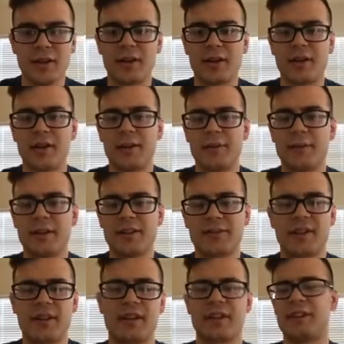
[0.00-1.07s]
and it's
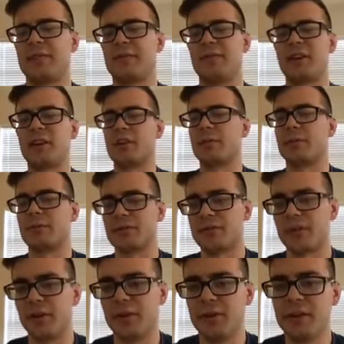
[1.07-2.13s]
very configurable.
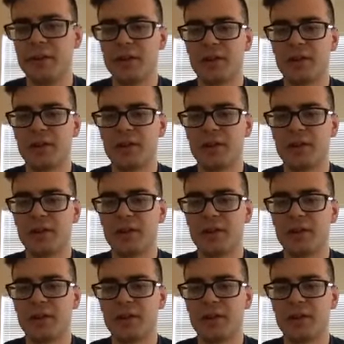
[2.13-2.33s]
So